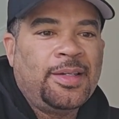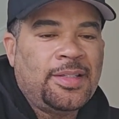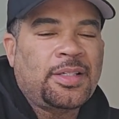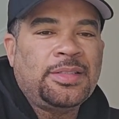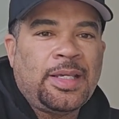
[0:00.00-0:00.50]

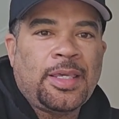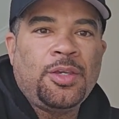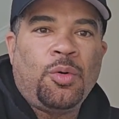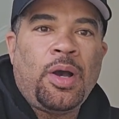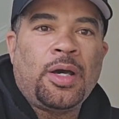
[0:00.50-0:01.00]
It's going to take
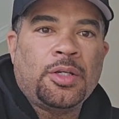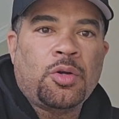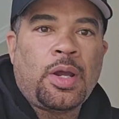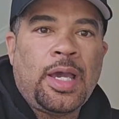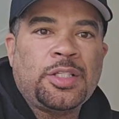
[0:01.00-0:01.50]
you a while to
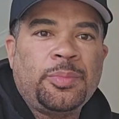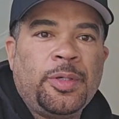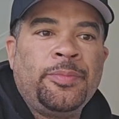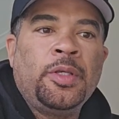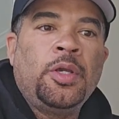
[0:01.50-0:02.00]
grasp
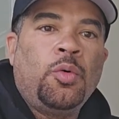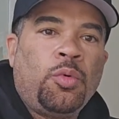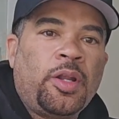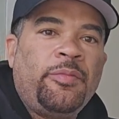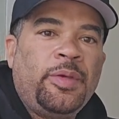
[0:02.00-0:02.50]
it.
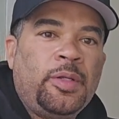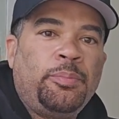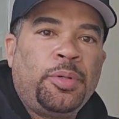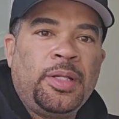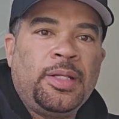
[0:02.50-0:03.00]
What I've been
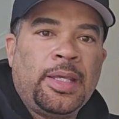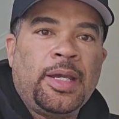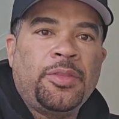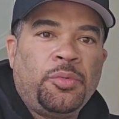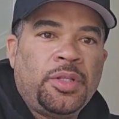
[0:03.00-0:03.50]
putting
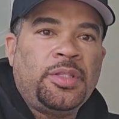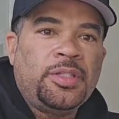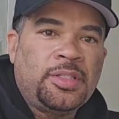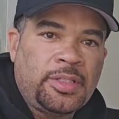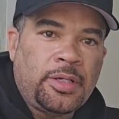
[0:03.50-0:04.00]
together with
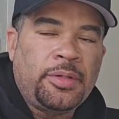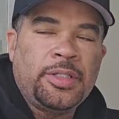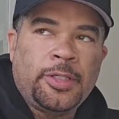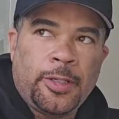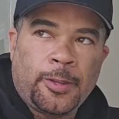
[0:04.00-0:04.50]
this
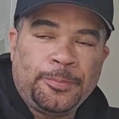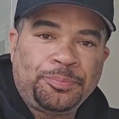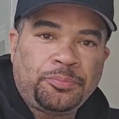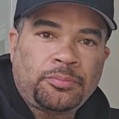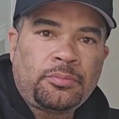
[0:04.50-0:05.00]
series here
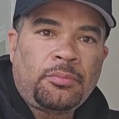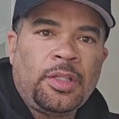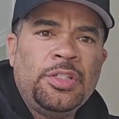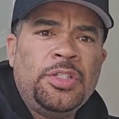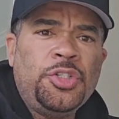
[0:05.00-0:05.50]

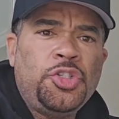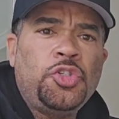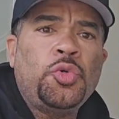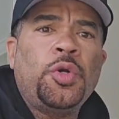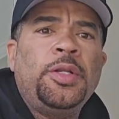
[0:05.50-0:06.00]
is just
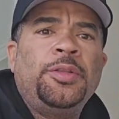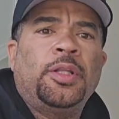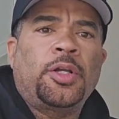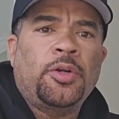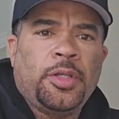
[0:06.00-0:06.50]
shortening the
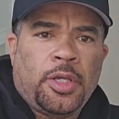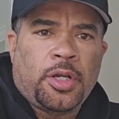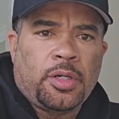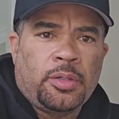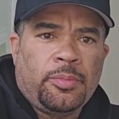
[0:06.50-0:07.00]
learning
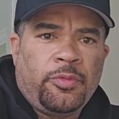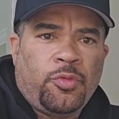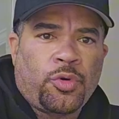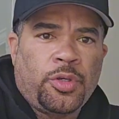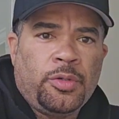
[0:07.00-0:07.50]
curve
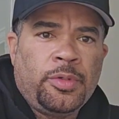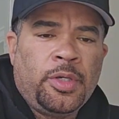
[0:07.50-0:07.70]
for you.